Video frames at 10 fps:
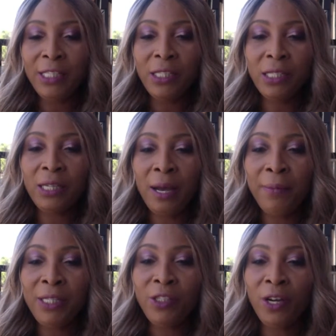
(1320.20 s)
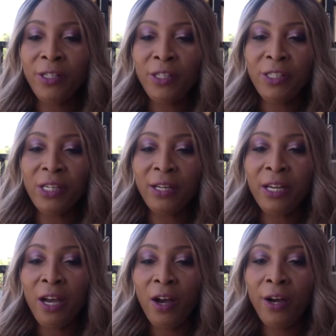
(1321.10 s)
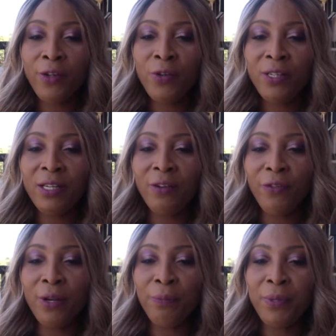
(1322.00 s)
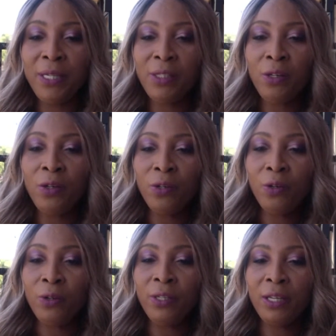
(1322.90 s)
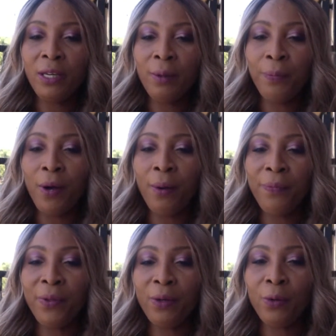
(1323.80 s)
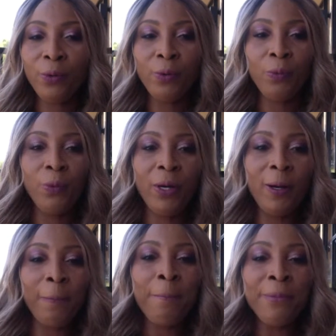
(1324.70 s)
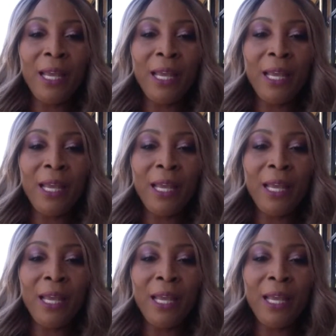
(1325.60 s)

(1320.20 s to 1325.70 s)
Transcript: IGG, I'm enjoying your chat. Are you in a different place? You look good. Keep up the good work.